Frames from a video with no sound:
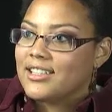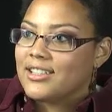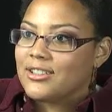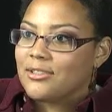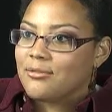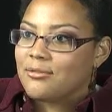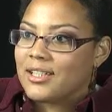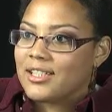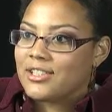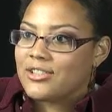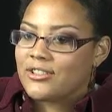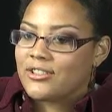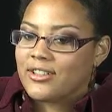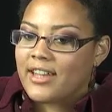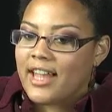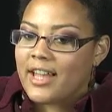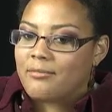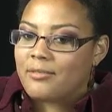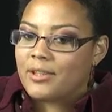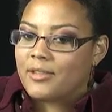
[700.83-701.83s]
the rest of your
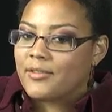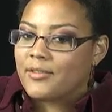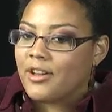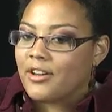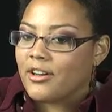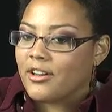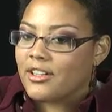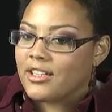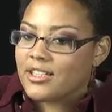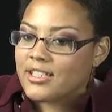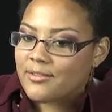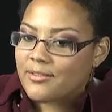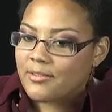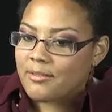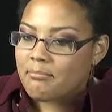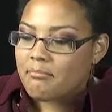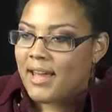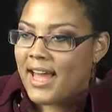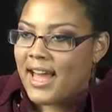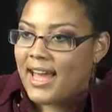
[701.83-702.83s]
life would have gone on a
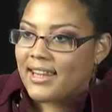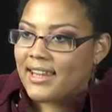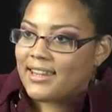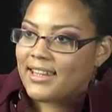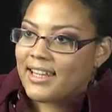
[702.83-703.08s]
different path.